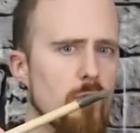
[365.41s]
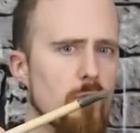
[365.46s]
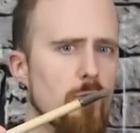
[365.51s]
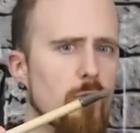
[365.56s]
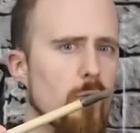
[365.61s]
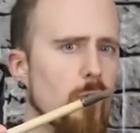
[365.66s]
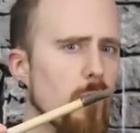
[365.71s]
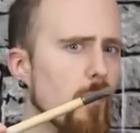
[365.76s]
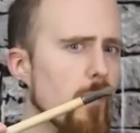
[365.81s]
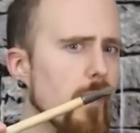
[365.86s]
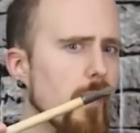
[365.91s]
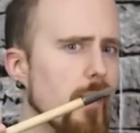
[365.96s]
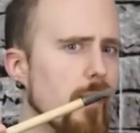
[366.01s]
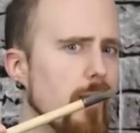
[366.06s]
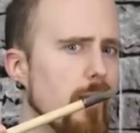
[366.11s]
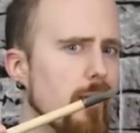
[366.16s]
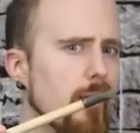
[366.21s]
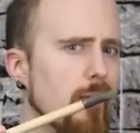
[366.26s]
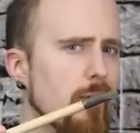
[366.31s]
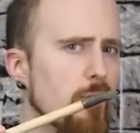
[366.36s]
for
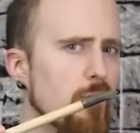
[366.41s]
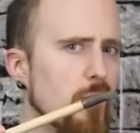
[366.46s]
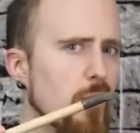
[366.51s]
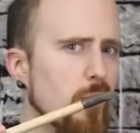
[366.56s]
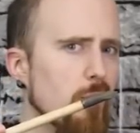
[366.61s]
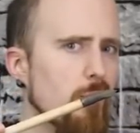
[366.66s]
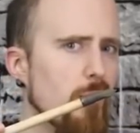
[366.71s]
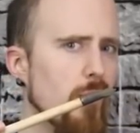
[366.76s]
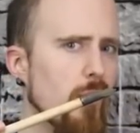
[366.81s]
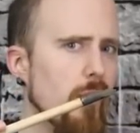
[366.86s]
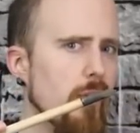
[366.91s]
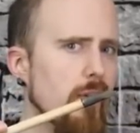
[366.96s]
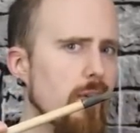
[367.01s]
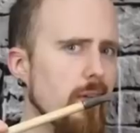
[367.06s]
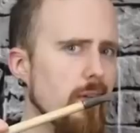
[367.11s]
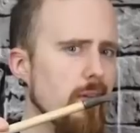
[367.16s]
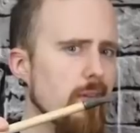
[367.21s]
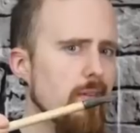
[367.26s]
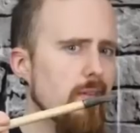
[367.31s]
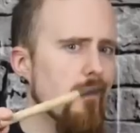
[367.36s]
a field point
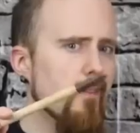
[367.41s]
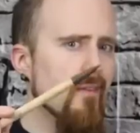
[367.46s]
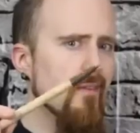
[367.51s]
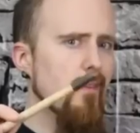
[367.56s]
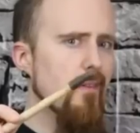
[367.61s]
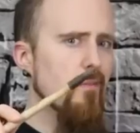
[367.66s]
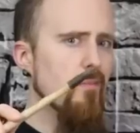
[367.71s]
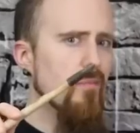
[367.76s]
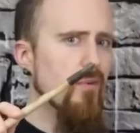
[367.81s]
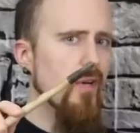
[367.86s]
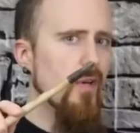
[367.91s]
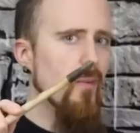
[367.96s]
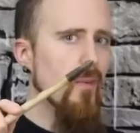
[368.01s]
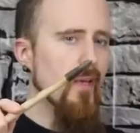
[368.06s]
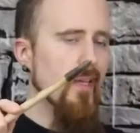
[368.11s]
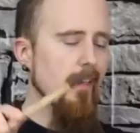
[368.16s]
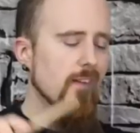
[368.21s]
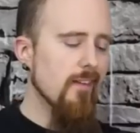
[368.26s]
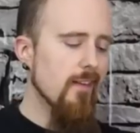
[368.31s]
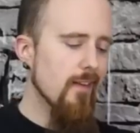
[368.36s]
it is pretty
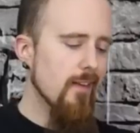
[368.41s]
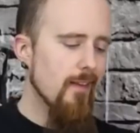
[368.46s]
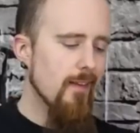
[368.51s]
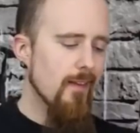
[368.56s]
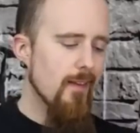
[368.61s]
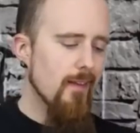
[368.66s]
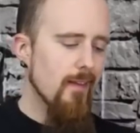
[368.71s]
wicked.